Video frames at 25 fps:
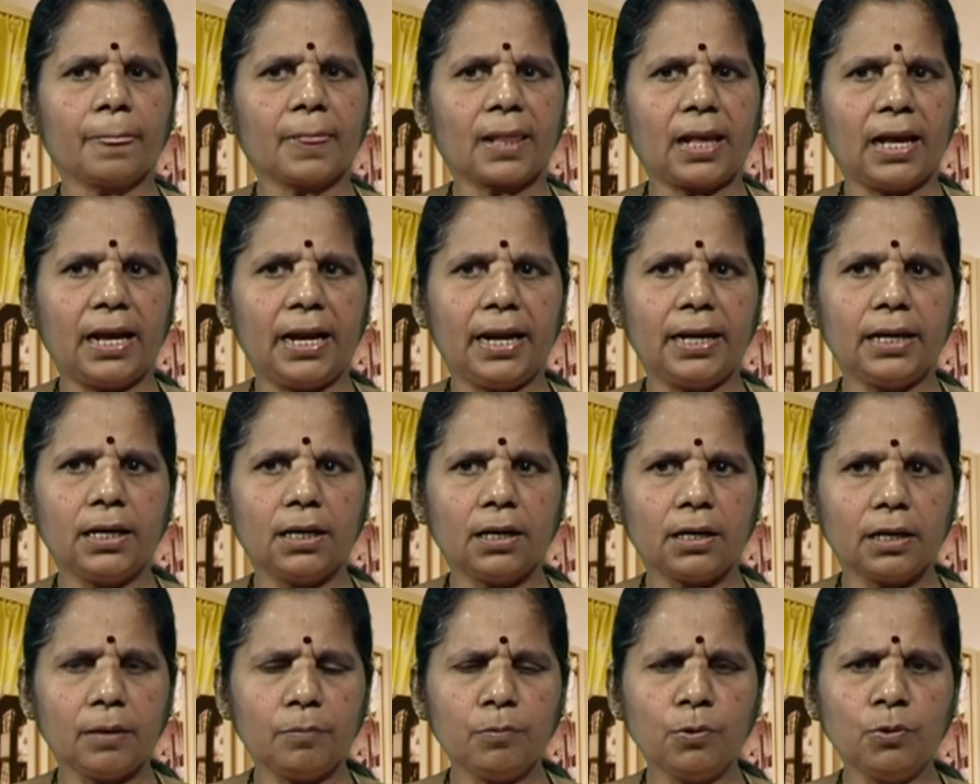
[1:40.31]

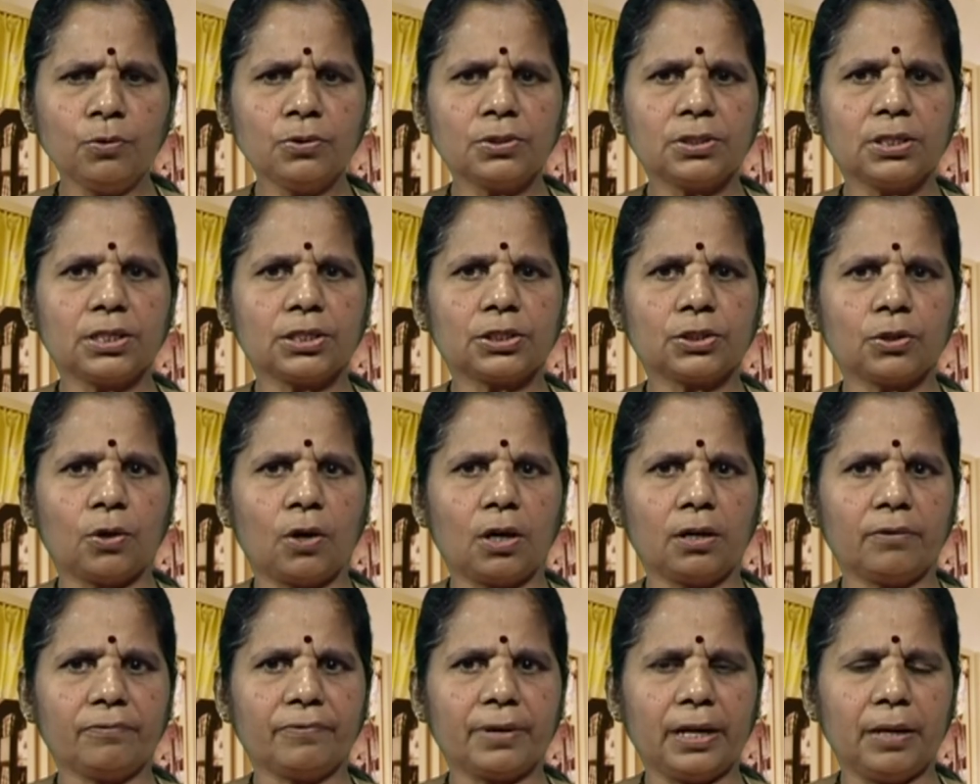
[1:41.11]
and removes the
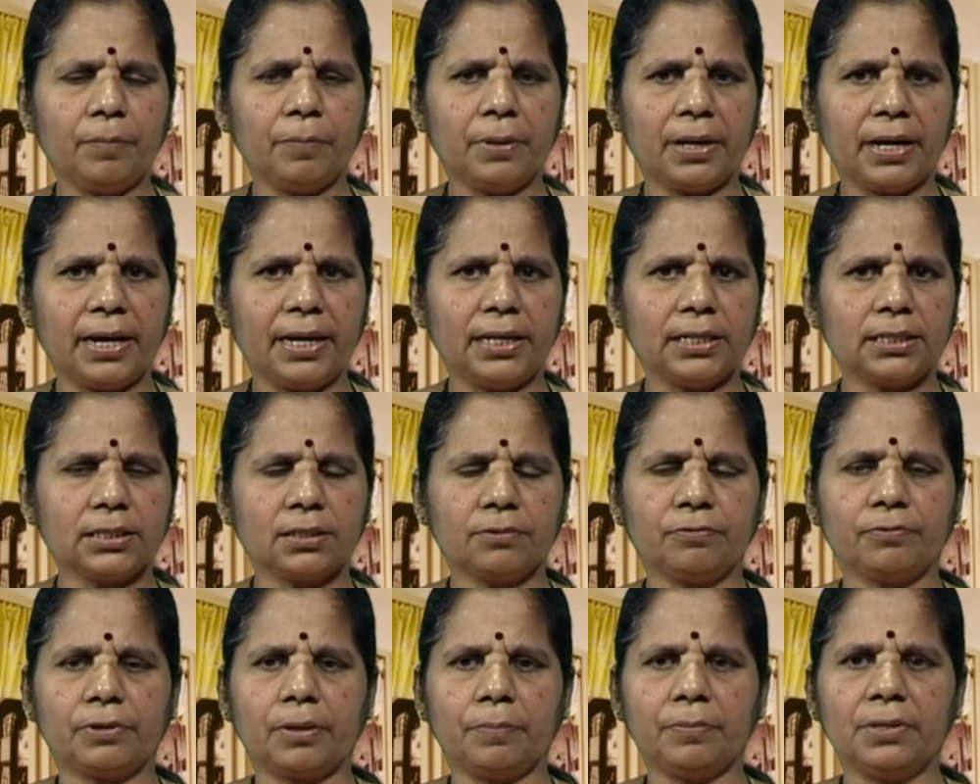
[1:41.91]
short fiber ends
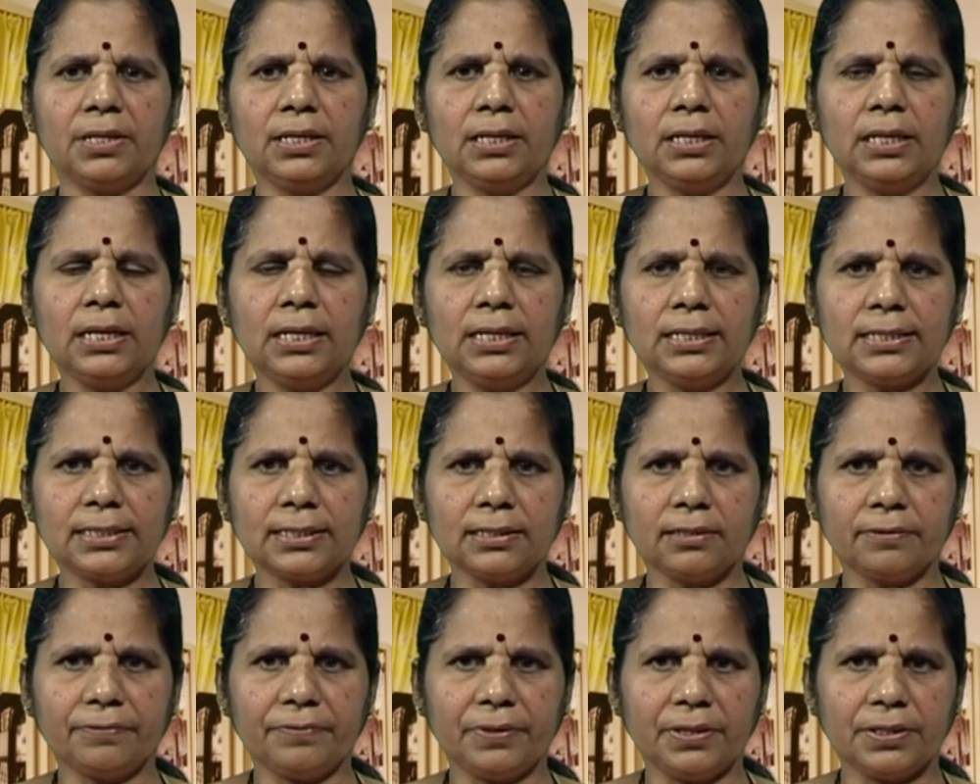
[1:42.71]
from the
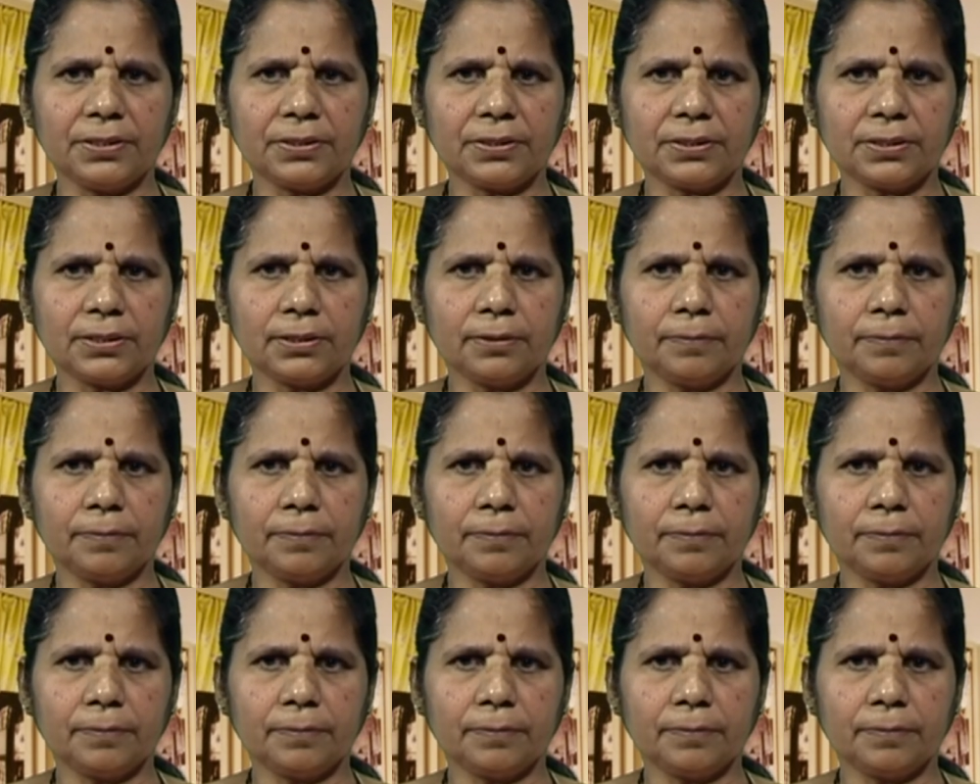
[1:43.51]
surface.